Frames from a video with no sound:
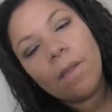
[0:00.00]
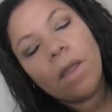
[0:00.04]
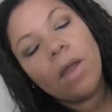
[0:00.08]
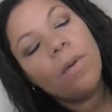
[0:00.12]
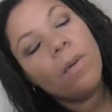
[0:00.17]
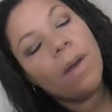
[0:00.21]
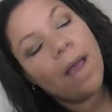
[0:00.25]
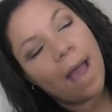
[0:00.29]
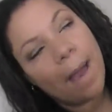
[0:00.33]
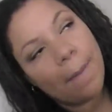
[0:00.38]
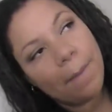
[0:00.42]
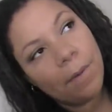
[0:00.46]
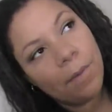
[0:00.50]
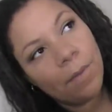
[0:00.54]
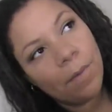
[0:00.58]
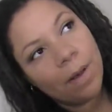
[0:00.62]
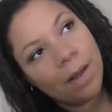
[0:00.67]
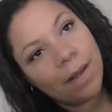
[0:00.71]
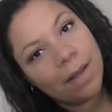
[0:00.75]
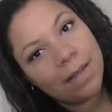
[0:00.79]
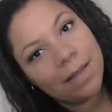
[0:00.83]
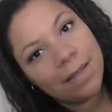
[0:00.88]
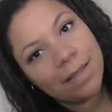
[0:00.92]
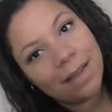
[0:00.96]
what happened
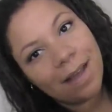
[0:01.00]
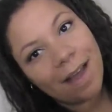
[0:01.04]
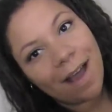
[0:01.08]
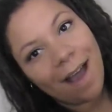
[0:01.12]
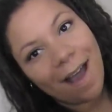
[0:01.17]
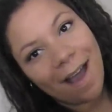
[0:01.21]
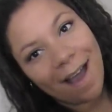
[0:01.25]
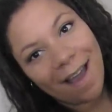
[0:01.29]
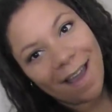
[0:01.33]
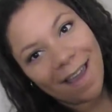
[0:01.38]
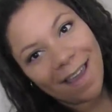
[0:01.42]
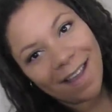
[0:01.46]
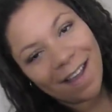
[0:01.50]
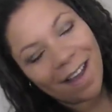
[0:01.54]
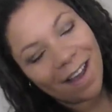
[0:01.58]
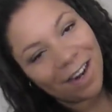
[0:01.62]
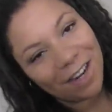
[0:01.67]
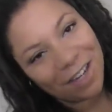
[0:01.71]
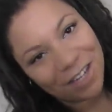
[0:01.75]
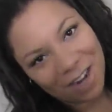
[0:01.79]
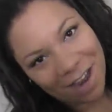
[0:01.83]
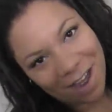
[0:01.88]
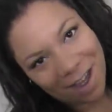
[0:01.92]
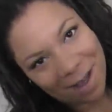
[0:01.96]
was I got a
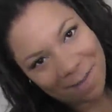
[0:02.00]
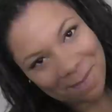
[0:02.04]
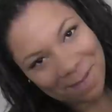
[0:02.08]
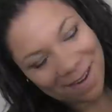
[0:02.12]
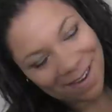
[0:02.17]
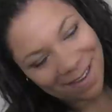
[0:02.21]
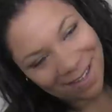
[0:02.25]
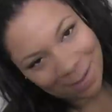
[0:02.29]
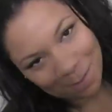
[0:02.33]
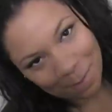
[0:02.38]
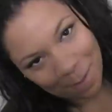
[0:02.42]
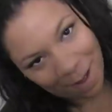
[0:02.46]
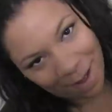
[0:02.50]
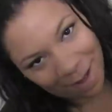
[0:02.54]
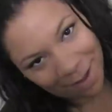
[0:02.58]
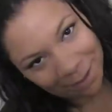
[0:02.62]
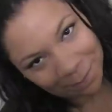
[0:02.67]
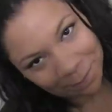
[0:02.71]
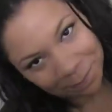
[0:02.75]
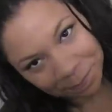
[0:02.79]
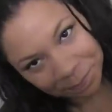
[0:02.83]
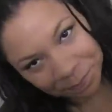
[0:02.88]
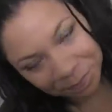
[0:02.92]
job at a spa